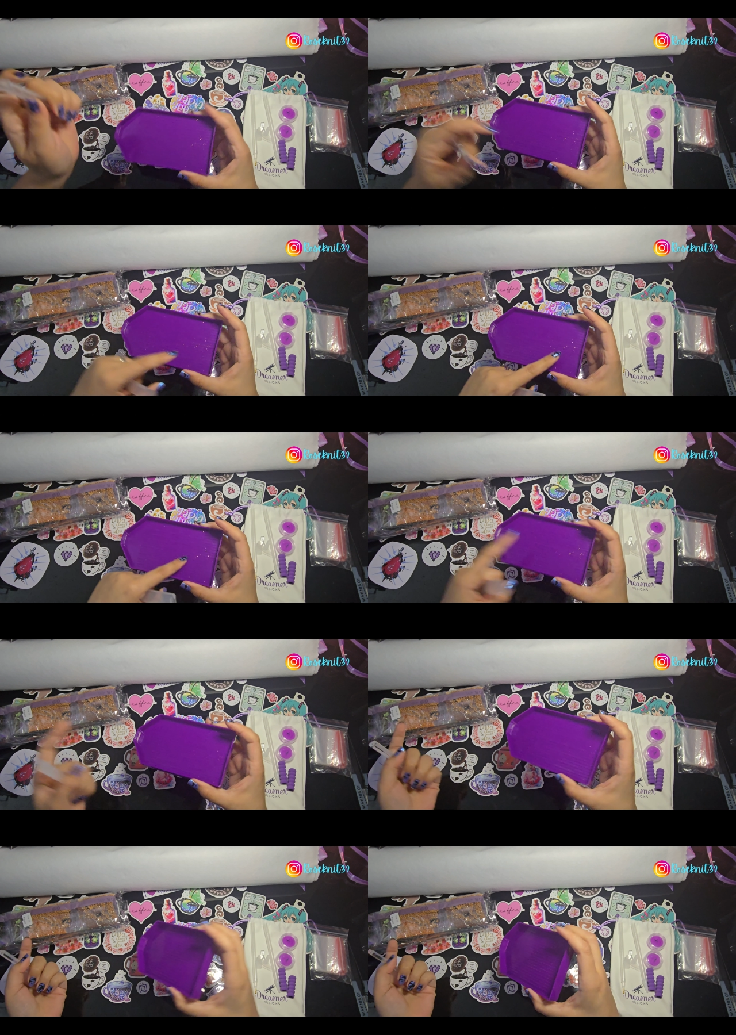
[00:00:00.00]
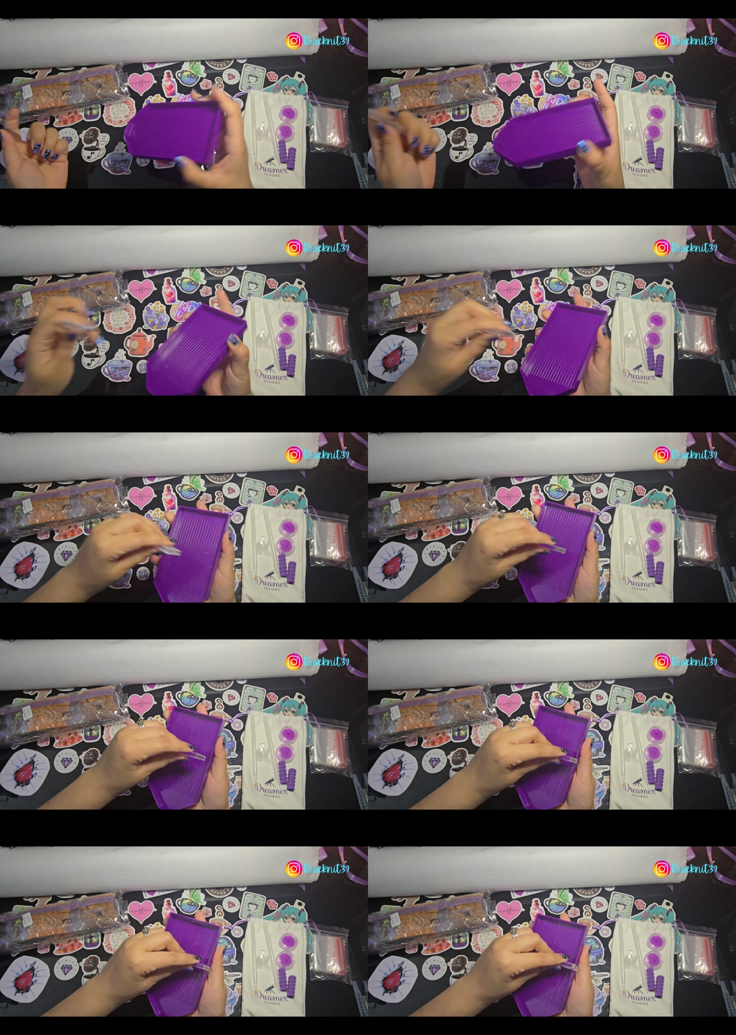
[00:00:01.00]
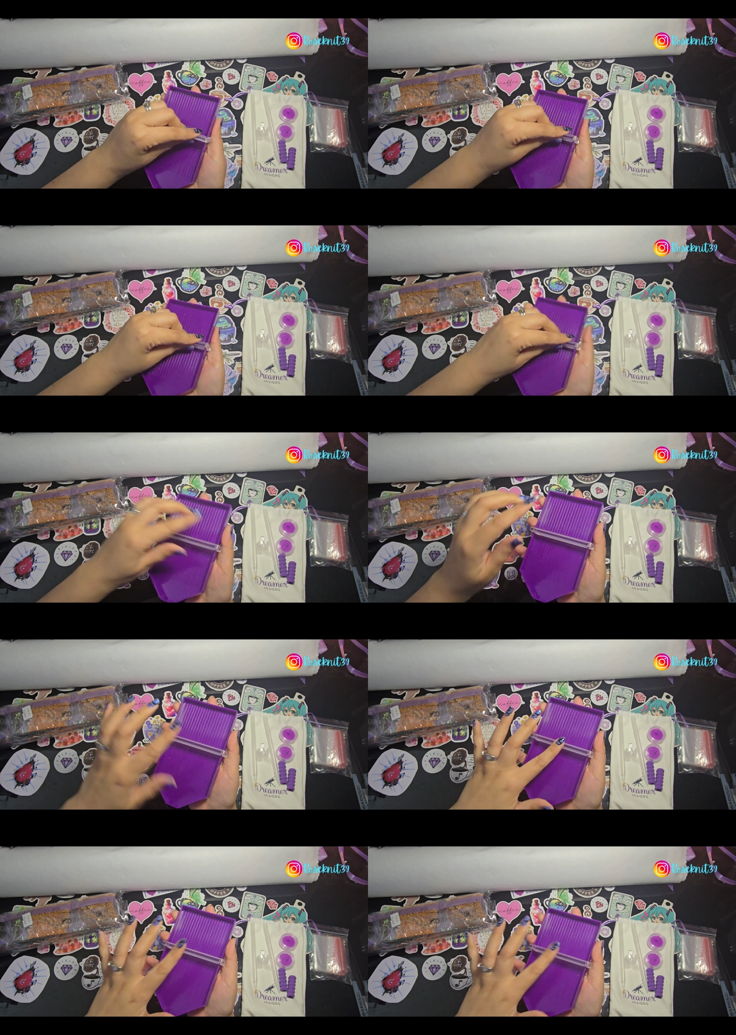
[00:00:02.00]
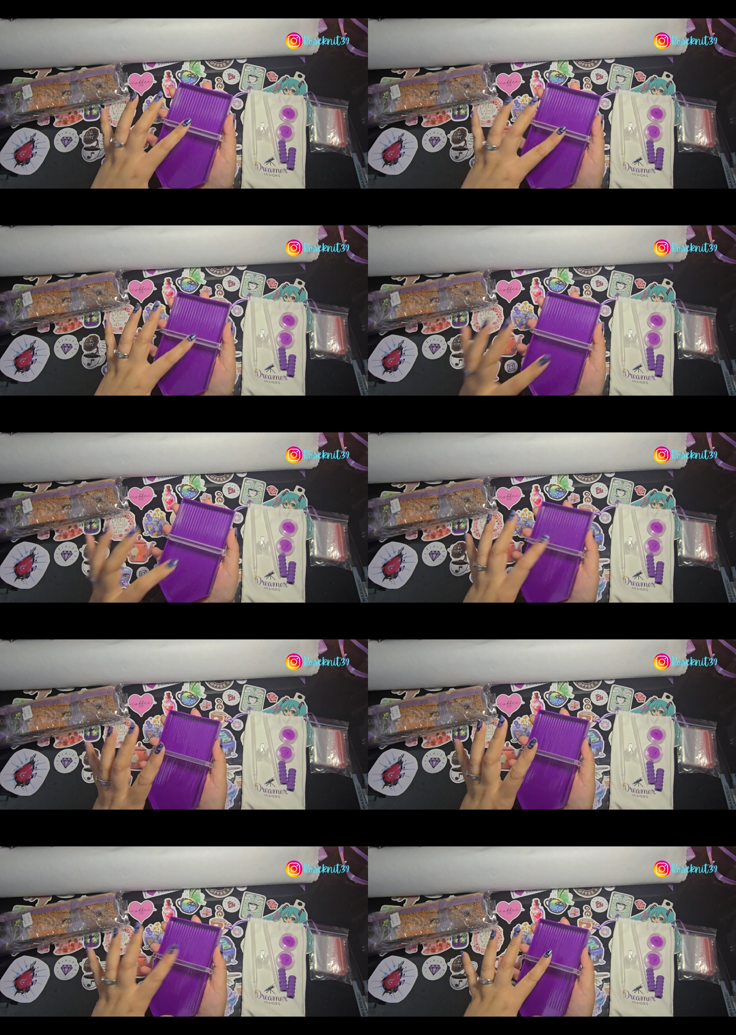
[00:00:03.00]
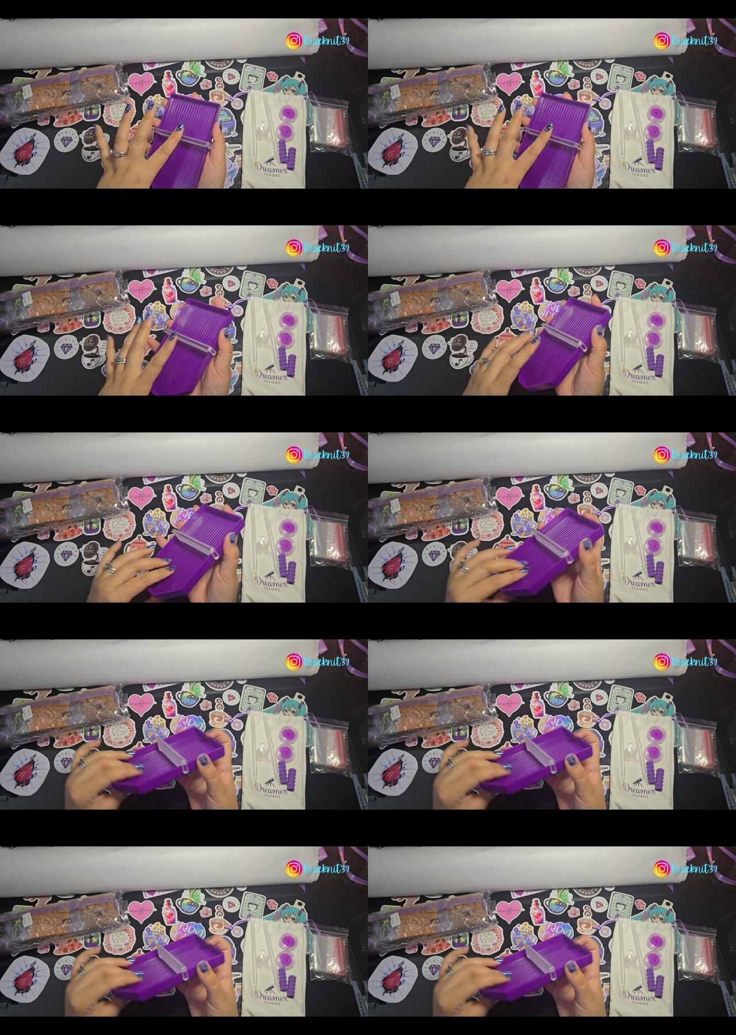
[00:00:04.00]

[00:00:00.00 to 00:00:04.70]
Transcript: Nobody's mouth can be seen.